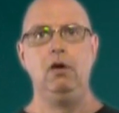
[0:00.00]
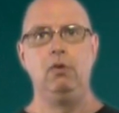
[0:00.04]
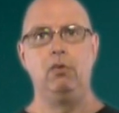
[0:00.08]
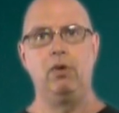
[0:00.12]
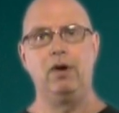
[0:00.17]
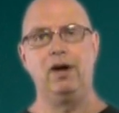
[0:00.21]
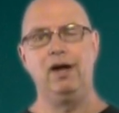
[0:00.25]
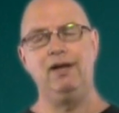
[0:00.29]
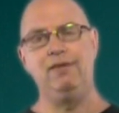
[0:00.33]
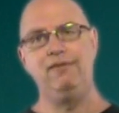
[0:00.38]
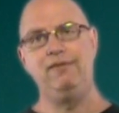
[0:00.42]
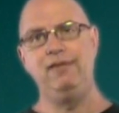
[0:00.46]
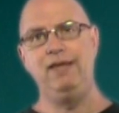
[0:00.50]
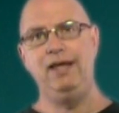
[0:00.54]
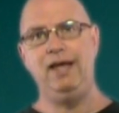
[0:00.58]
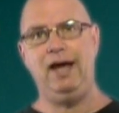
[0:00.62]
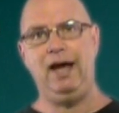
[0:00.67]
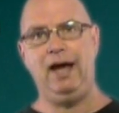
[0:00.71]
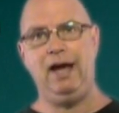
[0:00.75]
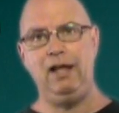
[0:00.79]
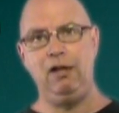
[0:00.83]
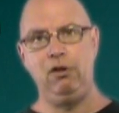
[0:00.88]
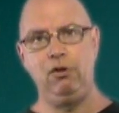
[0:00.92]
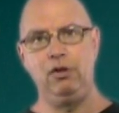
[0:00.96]
whereas the
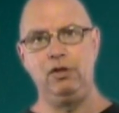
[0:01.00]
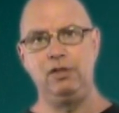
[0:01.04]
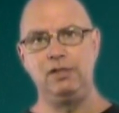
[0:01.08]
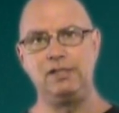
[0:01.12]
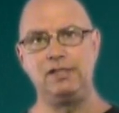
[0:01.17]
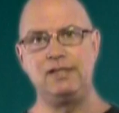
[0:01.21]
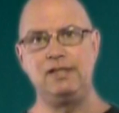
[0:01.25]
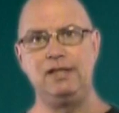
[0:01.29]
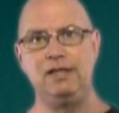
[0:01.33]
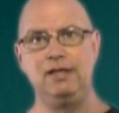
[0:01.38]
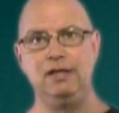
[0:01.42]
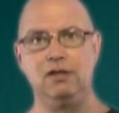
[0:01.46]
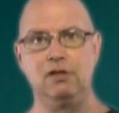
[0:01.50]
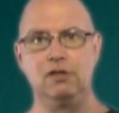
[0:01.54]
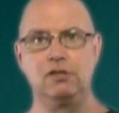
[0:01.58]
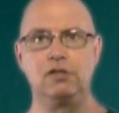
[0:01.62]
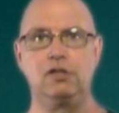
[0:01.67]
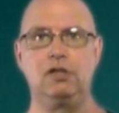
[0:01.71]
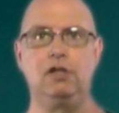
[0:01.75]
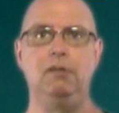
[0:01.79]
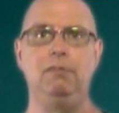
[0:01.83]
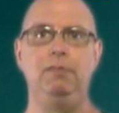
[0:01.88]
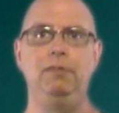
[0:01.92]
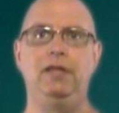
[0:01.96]
alloy steels
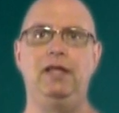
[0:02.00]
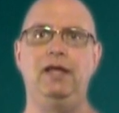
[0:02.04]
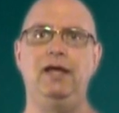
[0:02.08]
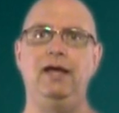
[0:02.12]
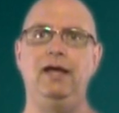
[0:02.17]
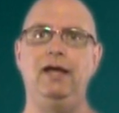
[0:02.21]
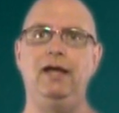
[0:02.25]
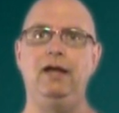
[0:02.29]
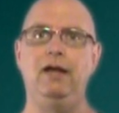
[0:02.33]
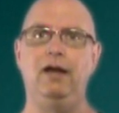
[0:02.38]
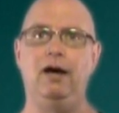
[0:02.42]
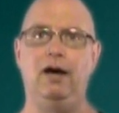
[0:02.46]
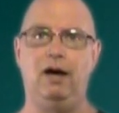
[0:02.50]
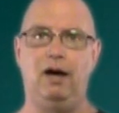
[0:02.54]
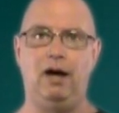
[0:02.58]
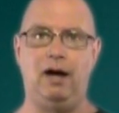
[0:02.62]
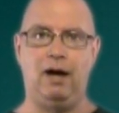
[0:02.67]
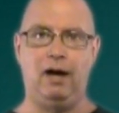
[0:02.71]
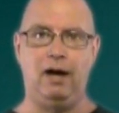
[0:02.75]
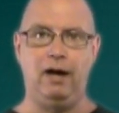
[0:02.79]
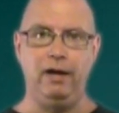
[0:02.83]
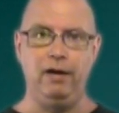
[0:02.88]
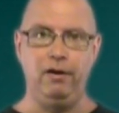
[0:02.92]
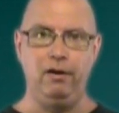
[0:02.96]
contain
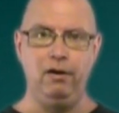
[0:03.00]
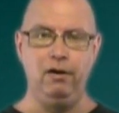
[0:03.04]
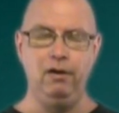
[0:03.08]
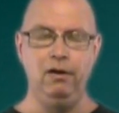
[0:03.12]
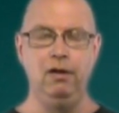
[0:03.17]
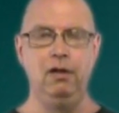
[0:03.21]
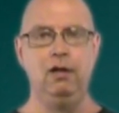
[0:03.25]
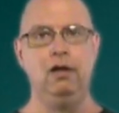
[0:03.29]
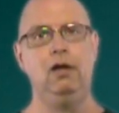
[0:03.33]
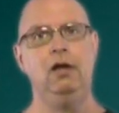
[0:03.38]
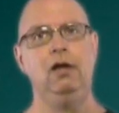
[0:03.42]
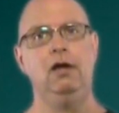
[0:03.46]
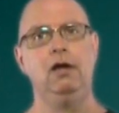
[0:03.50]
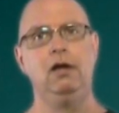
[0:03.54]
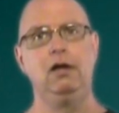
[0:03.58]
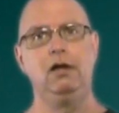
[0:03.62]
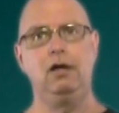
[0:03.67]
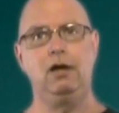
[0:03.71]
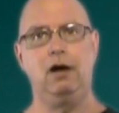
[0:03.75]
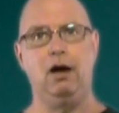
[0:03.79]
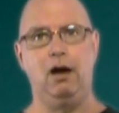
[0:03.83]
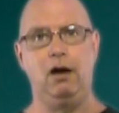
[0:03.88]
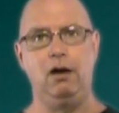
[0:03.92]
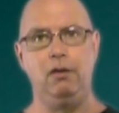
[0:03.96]
iron,
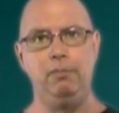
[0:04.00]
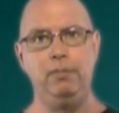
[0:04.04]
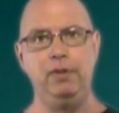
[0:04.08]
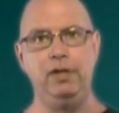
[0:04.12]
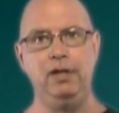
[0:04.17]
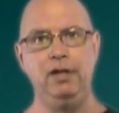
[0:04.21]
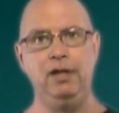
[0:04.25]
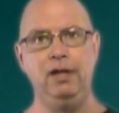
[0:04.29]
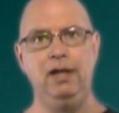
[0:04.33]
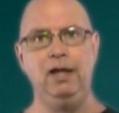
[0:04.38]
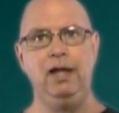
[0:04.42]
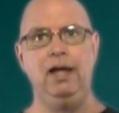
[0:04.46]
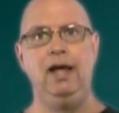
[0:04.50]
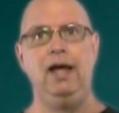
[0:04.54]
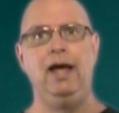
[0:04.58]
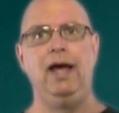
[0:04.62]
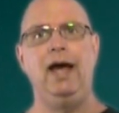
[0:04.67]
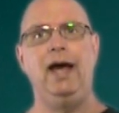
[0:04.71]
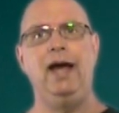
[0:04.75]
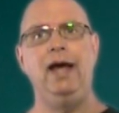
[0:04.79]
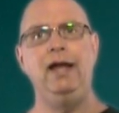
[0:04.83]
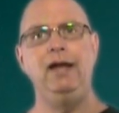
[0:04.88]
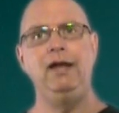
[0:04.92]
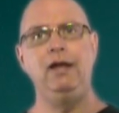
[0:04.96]
carbon,
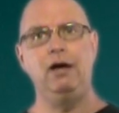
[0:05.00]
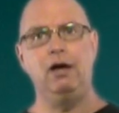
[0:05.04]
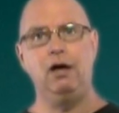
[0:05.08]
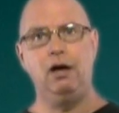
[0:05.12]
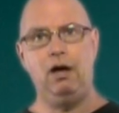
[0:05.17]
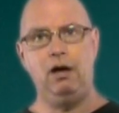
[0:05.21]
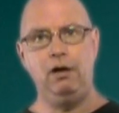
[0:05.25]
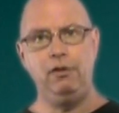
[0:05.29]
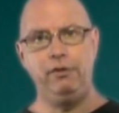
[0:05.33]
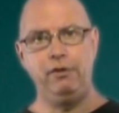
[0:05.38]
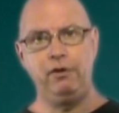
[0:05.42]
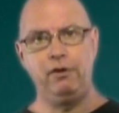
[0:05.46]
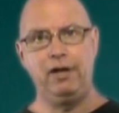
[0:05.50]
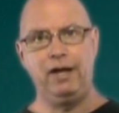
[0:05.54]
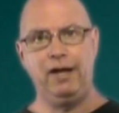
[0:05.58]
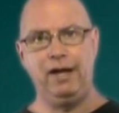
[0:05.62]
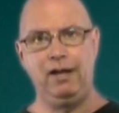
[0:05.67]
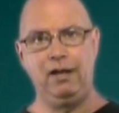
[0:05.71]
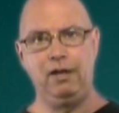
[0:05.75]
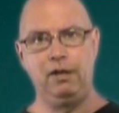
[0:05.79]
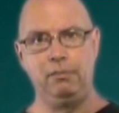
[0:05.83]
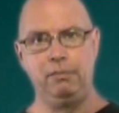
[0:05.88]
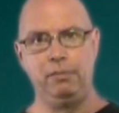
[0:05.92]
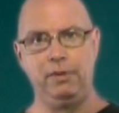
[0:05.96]
and other
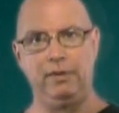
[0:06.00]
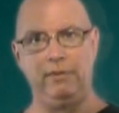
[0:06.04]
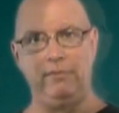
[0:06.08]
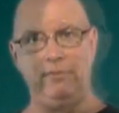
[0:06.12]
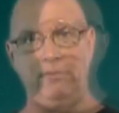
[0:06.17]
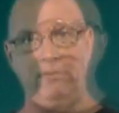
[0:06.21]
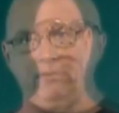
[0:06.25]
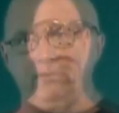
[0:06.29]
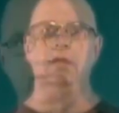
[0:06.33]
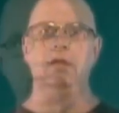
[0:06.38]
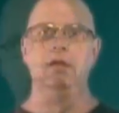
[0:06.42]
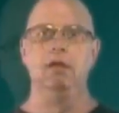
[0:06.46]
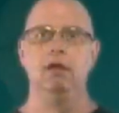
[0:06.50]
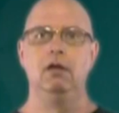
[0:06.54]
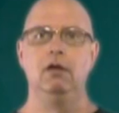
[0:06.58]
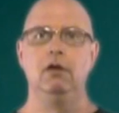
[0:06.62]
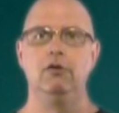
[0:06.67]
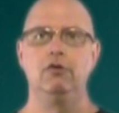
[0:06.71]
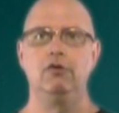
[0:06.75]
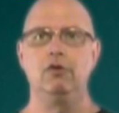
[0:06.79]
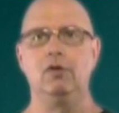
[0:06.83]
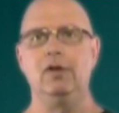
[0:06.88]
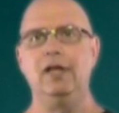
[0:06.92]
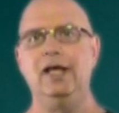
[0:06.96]
elements.
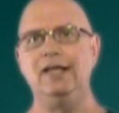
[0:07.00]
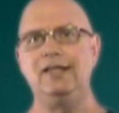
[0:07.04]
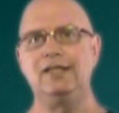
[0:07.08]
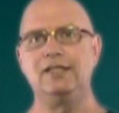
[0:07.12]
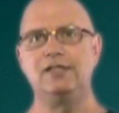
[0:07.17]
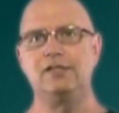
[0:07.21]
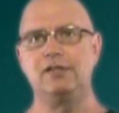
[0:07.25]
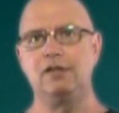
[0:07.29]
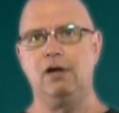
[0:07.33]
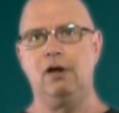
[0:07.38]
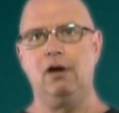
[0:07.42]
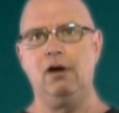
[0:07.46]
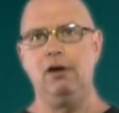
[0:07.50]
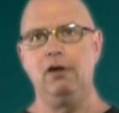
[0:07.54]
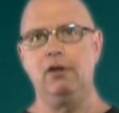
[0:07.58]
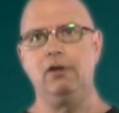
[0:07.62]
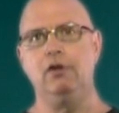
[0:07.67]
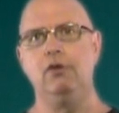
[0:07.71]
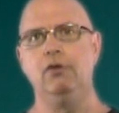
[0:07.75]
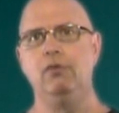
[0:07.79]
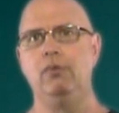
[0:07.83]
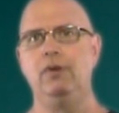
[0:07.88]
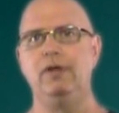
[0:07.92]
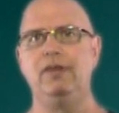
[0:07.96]
So let's
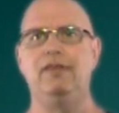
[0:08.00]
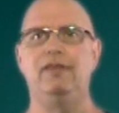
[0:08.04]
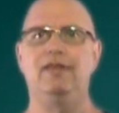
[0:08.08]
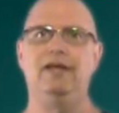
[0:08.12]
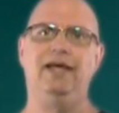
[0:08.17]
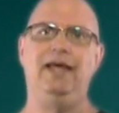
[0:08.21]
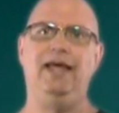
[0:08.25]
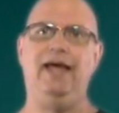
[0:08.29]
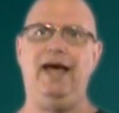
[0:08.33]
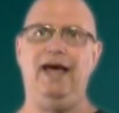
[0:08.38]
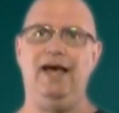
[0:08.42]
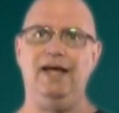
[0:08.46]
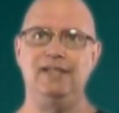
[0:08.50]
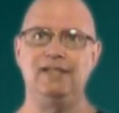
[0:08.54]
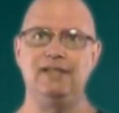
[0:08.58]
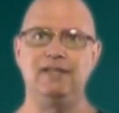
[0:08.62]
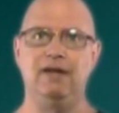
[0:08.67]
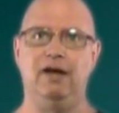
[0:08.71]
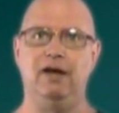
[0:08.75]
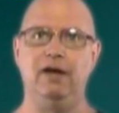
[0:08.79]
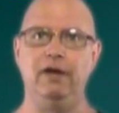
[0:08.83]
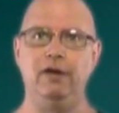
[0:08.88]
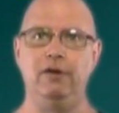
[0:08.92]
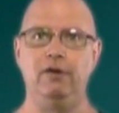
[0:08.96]
start with the cast
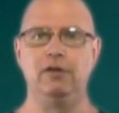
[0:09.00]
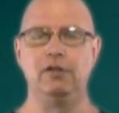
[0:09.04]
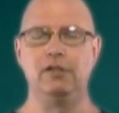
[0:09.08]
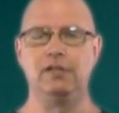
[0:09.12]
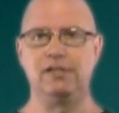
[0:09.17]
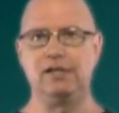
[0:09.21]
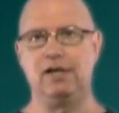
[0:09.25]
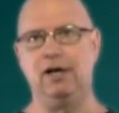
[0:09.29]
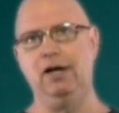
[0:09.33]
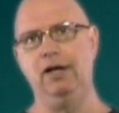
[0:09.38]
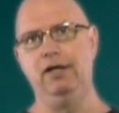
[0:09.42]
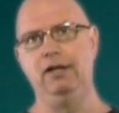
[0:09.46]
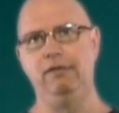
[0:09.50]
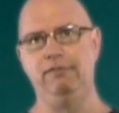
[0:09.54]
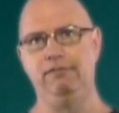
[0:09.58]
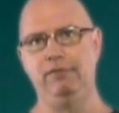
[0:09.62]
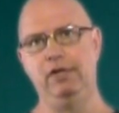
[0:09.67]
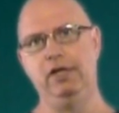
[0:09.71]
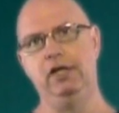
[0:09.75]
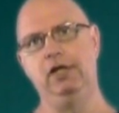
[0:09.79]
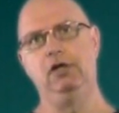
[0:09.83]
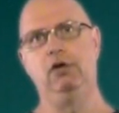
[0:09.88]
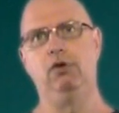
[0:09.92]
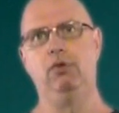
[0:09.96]
iron side of
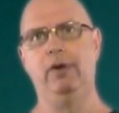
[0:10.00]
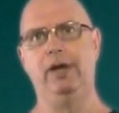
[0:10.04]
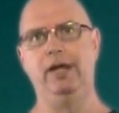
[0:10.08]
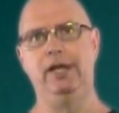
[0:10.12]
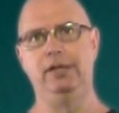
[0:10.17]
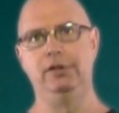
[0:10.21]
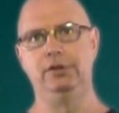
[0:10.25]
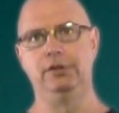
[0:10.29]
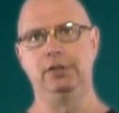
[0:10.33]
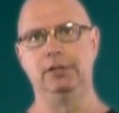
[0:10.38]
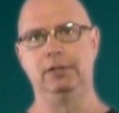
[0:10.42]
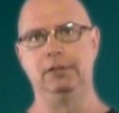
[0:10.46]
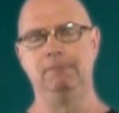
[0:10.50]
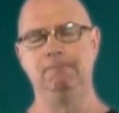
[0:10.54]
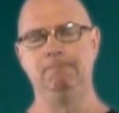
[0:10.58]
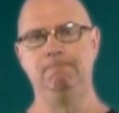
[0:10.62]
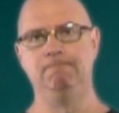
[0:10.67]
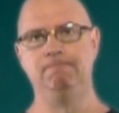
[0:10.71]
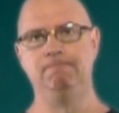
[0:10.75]
the equation.